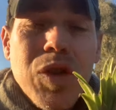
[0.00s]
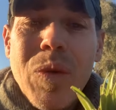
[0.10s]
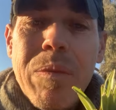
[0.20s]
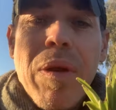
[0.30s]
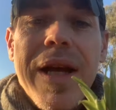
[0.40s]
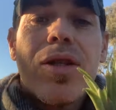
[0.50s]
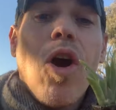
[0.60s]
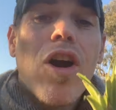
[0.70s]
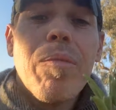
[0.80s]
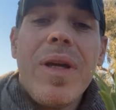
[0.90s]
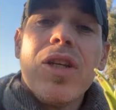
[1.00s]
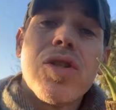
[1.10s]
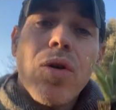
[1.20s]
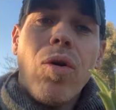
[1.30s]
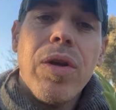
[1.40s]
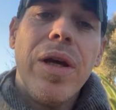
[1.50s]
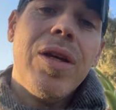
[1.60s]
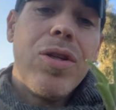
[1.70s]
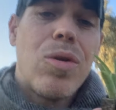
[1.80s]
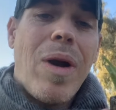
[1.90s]
sweet plants are being sold
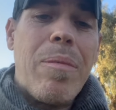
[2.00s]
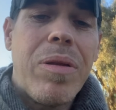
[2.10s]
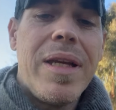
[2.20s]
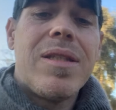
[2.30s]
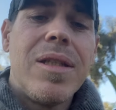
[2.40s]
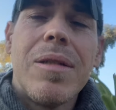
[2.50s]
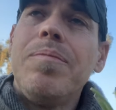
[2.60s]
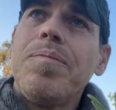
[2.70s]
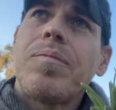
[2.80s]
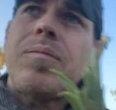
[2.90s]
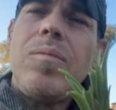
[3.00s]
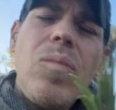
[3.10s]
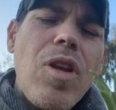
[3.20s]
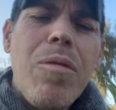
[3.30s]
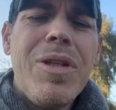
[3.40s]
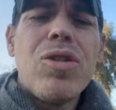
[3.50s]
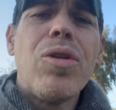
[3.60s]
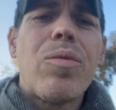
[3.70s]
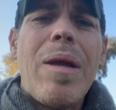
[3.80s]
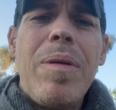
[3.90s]
to the right places, and being sold to
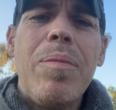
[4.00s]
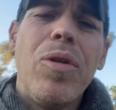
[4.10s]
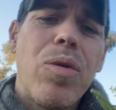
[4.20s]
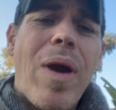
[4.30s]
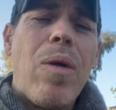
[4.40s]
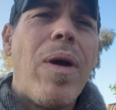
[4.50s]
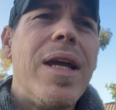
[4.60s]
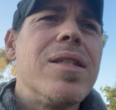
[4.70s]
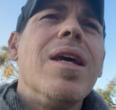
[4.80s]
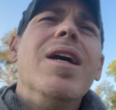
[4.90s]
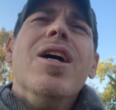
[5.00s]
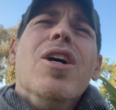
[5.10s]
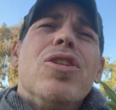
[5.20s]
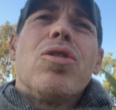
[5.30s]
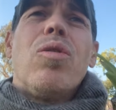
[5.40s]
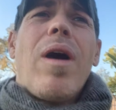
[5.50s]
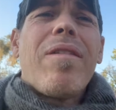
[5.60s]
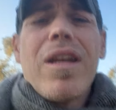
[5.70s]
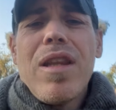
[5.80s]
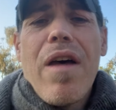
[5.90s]
the right people in the right ways. So I've
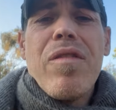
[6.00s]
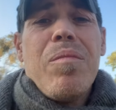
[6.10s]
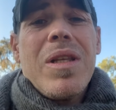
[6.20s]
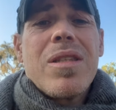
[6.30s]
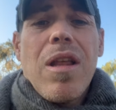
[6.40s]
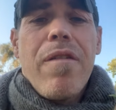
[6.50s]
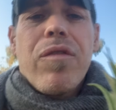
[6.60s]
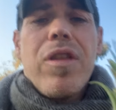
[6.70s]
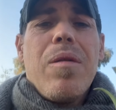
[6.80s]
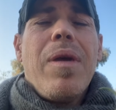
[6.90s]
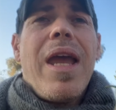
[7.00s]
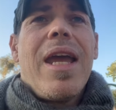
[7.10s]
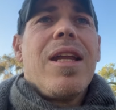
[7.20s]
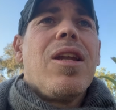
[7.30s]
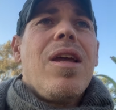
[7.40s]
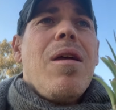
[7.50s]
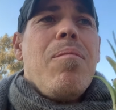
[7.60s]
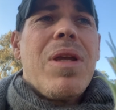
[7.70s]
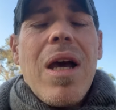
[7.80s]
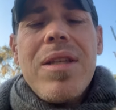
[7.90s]
got a love and immense love for them, and
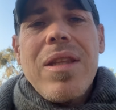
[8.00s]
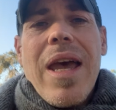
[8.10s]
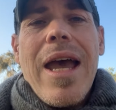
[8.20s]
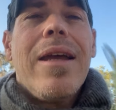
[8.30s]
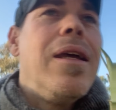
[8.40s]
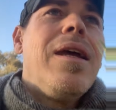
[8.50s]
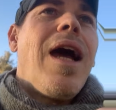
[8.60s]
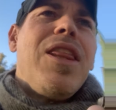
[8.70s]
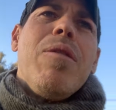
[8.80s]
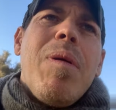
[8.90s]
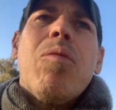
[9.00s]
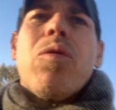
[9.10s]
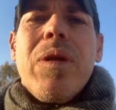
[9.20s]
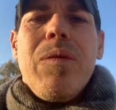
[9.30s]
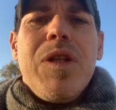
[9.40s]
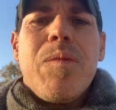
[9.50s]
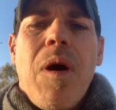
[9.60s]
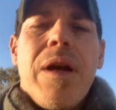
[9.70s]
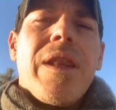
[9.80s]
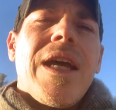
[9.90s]
because of that, I think people are really
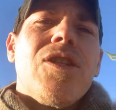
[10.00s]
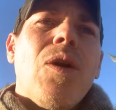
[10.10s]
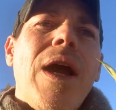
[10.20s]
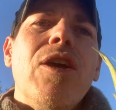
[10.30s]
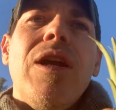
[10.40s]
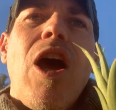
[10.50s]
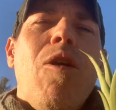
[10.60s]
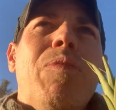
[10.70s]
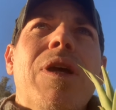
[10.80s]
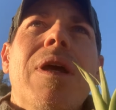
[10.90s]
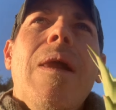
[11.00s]
responding to that. So I couldn't help but